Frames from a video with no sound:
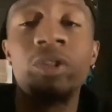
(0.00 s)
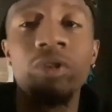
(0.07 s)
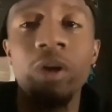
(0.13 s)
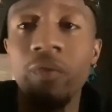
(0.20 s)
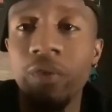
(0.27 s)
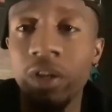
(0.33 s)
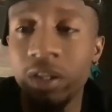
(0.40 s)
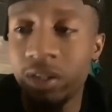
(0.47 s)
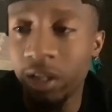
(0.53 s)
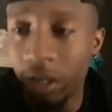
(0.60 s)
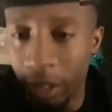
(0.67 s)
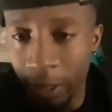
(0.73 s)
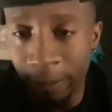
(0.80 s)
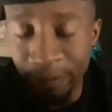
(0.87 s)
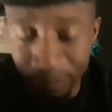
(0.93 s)
it's great for the
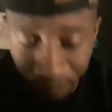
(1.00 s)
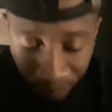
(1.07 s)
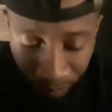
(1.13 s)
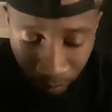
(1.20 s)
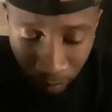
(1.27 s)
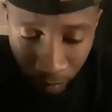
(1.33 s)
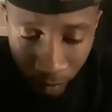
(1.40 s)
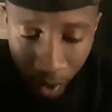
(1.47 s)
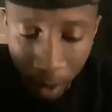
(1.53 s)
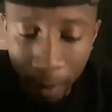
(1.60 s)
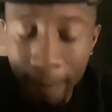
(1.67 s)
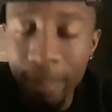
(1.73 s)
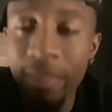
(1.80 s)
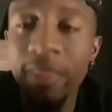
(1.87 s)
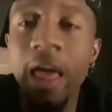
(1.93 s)
city.
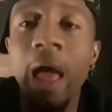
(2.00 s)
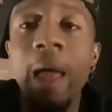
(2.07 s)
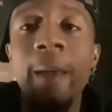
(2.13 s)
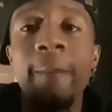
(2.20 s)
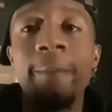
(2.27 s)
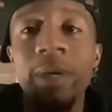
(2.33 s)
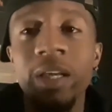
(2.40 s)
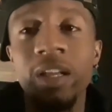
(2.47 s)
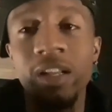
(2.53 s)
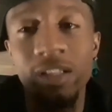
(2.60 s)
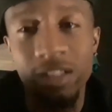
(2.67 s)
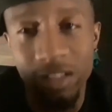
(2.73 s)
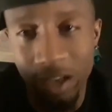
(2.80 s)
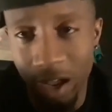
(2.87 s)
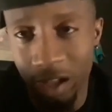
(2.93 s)
That being
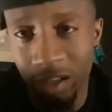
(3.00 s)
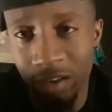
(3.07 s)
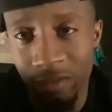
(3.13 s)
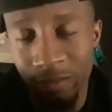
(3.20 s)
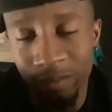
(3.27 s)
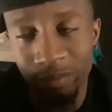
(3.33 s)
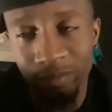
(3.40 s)
said,